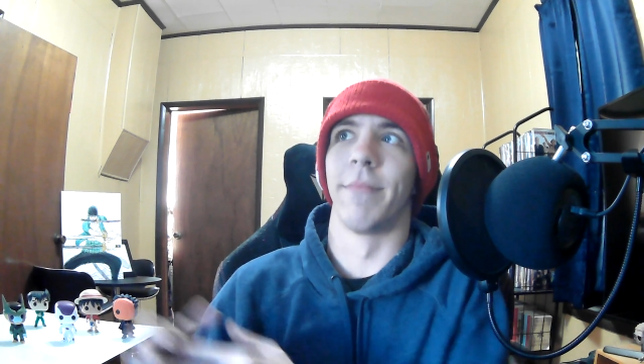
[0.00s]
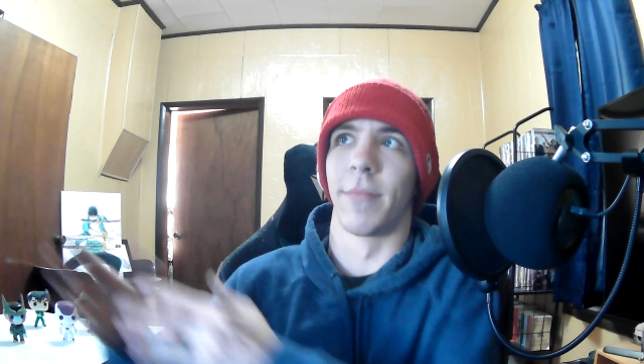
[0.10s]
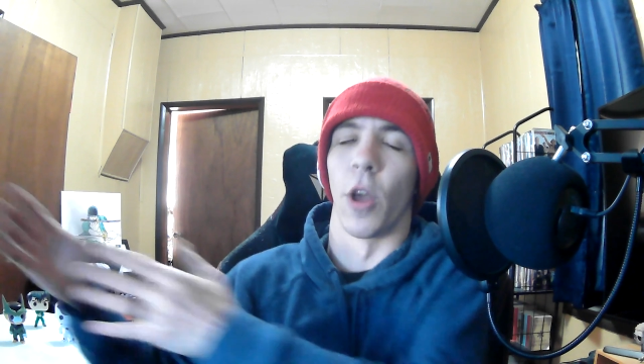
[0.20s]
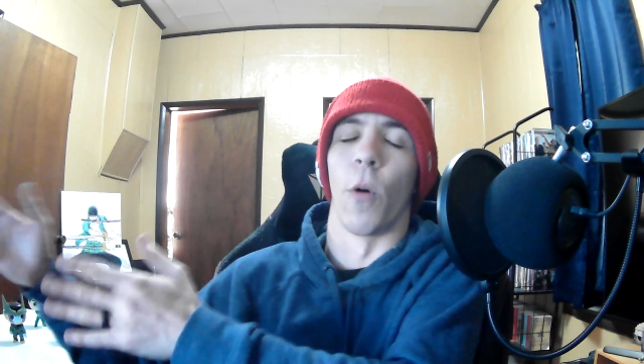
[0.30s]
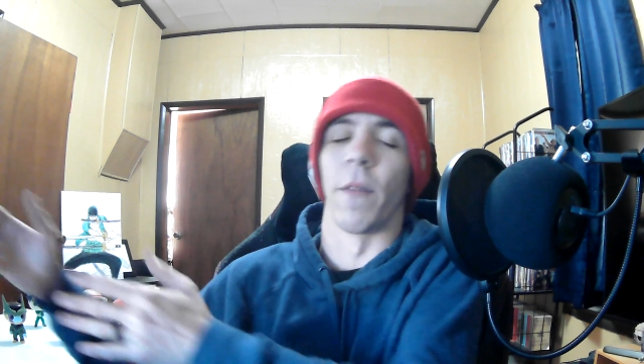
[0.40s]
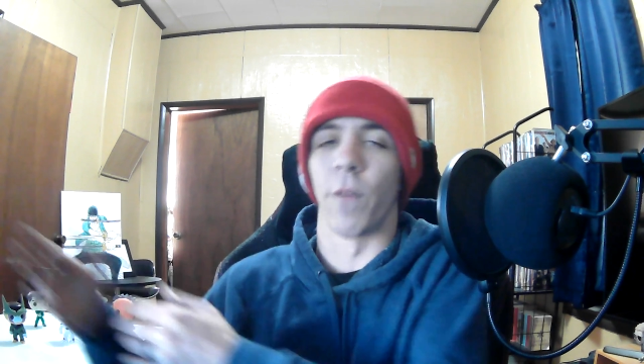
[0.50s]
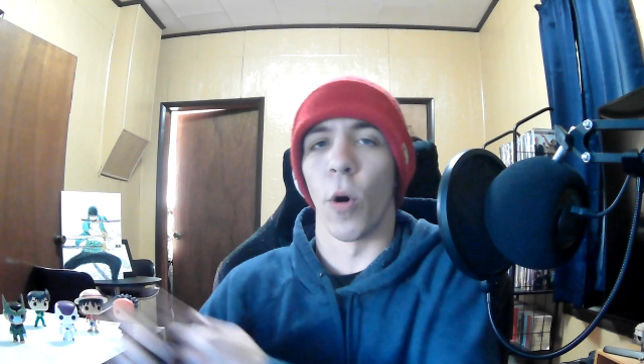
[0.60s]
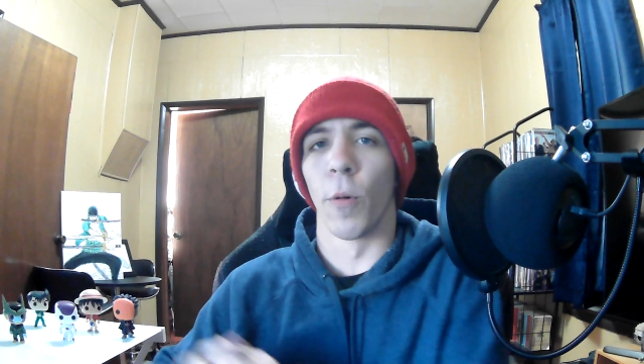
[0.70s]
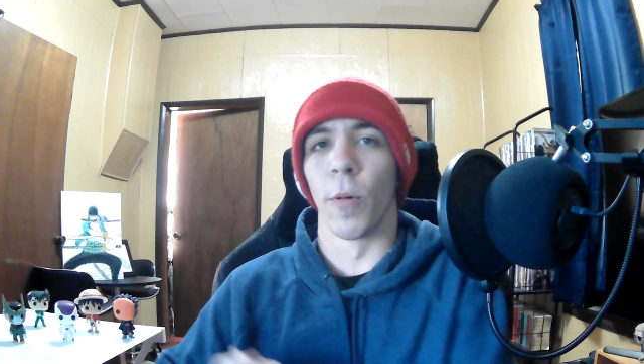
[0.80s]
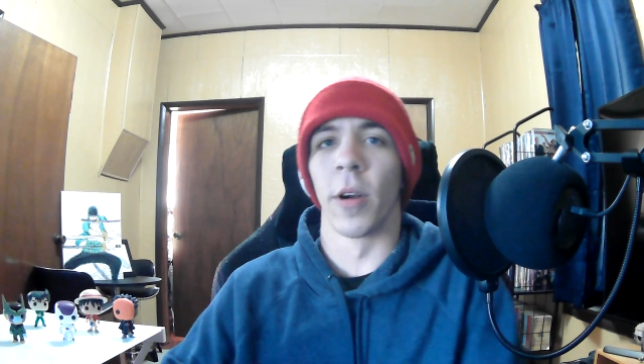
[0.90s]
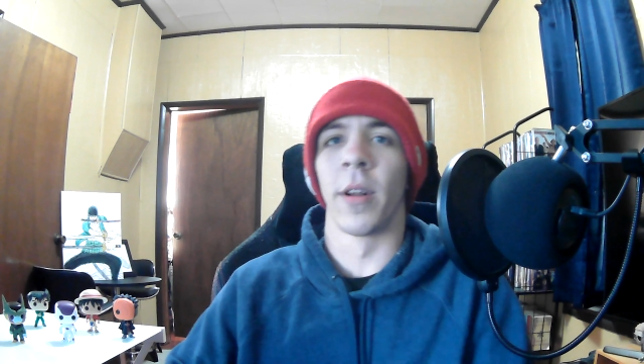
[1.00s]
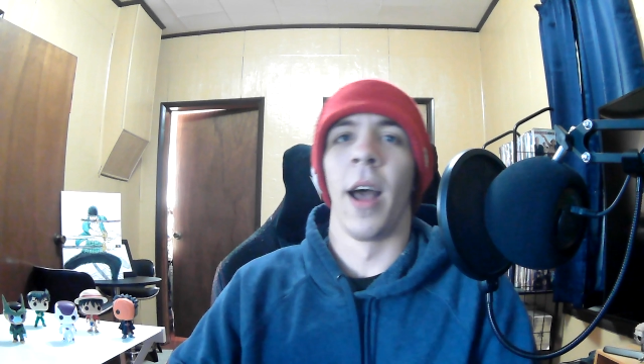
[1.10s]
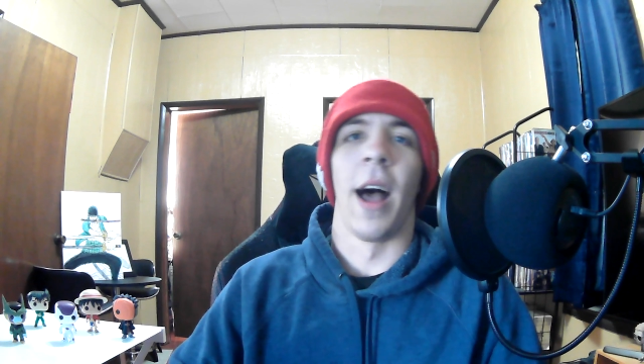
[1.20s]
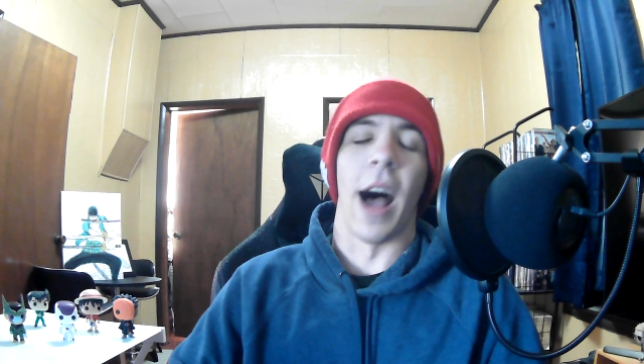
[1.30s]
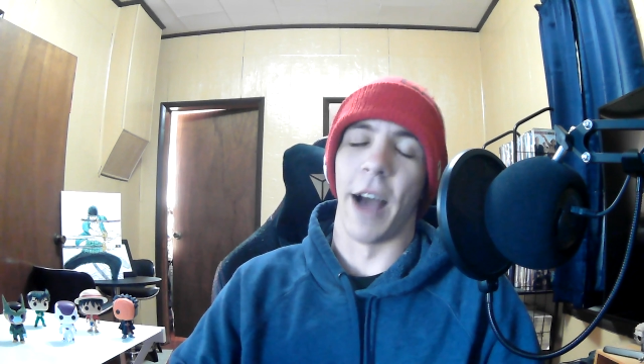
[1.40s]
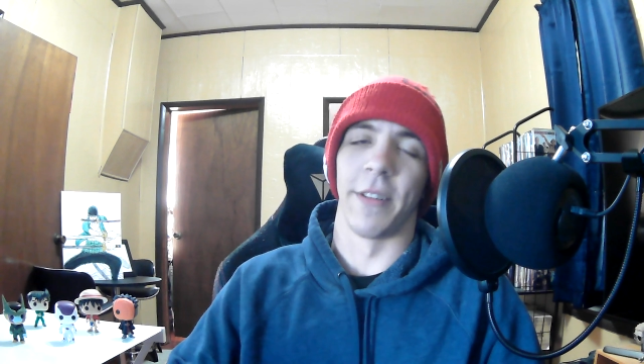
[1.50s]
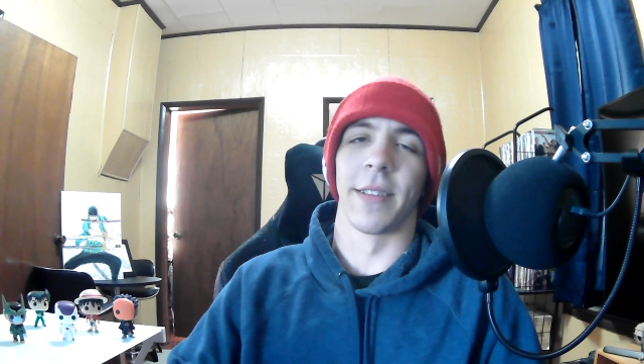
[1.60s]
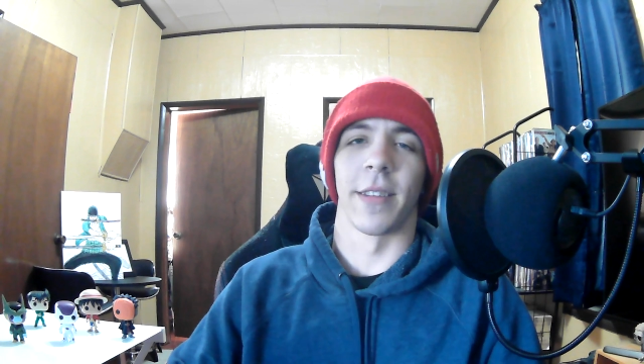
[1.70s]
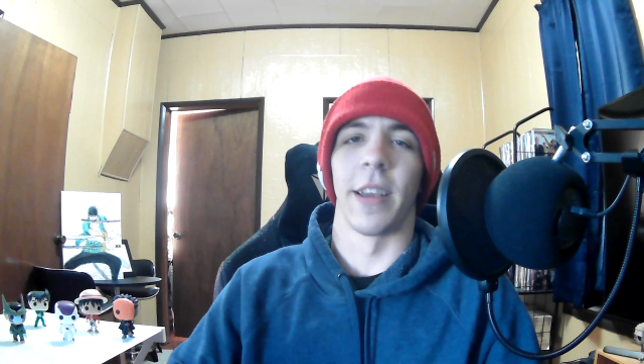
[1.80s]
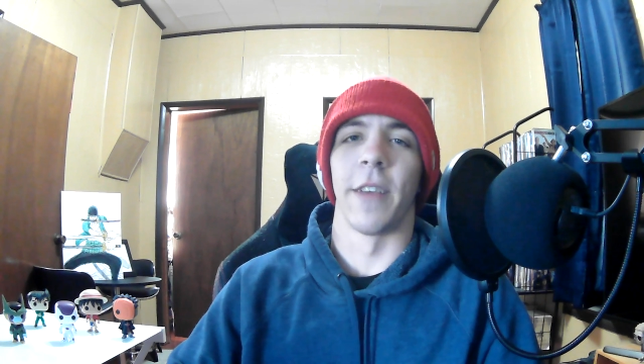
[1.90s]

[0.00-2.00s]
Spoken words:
going forward. Obviously,